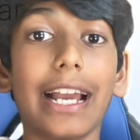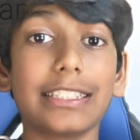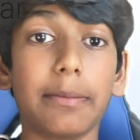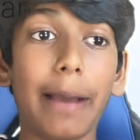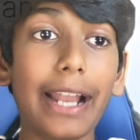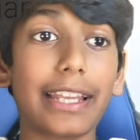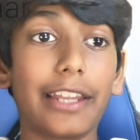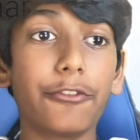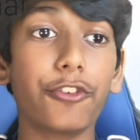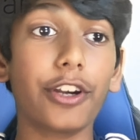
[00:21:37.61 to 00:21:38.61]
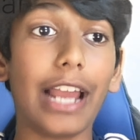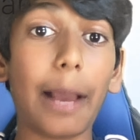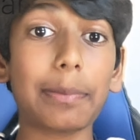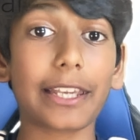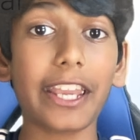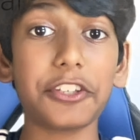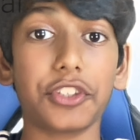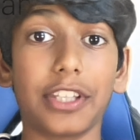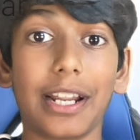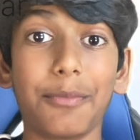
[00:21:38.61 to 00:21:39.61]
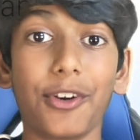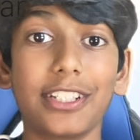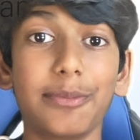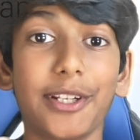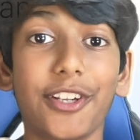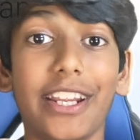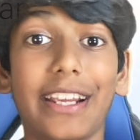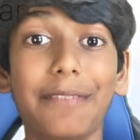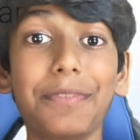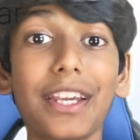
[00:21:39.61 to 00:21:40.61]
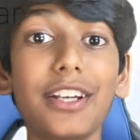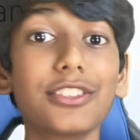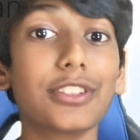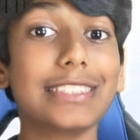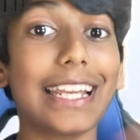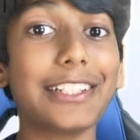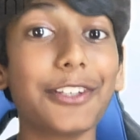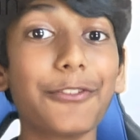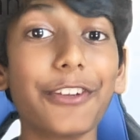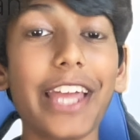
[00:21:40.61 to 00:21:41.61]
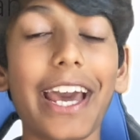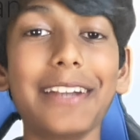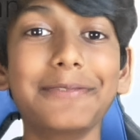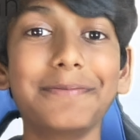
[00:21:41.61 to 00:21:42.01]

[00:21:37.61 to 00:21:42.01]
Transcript: as a backend for an application that I'm going to be creating. So stay tuned for that.